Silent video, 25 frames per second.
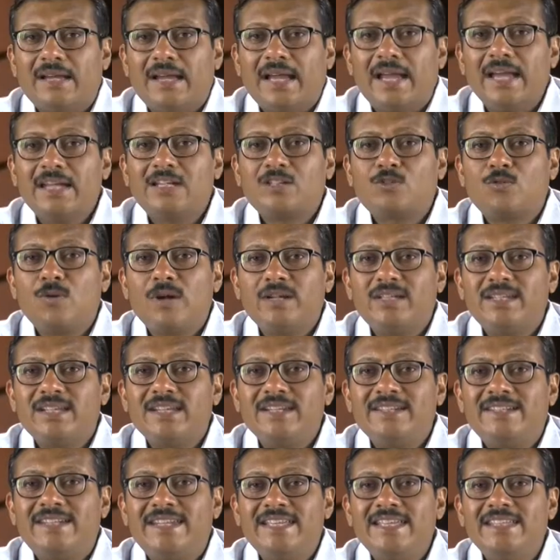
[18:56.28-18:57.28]
Headquarter
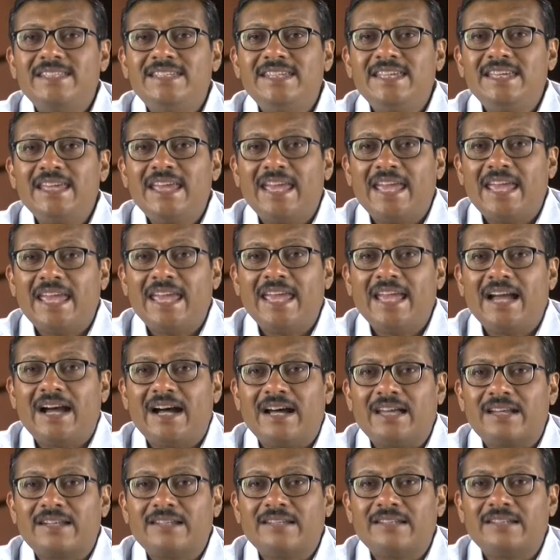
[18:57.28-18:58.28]

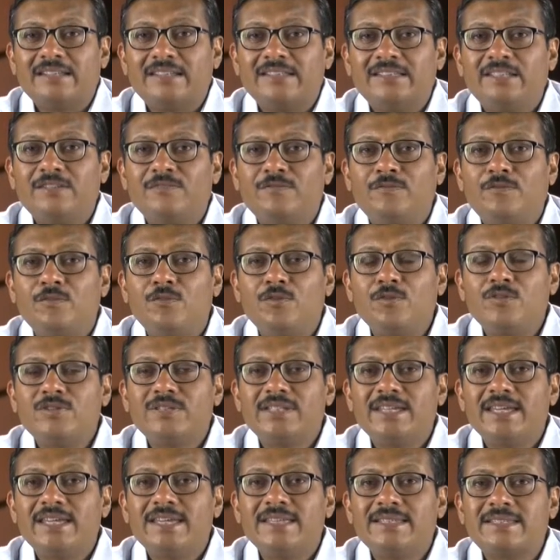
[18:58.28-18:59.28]
DGAR. The force
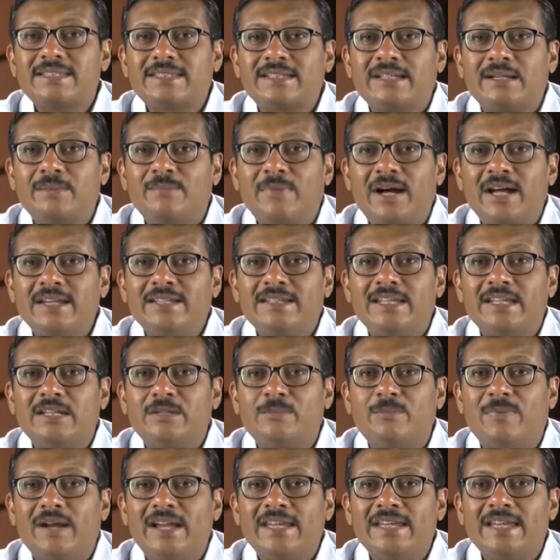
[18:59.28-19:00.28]
is
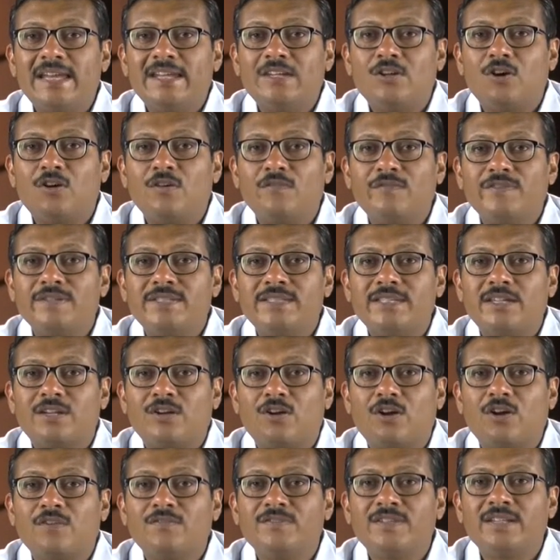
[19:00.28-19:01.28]
commanded by an officer
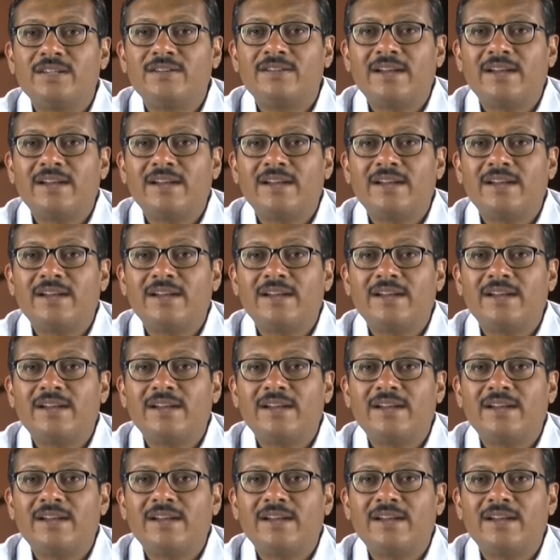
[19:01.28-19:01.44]
of the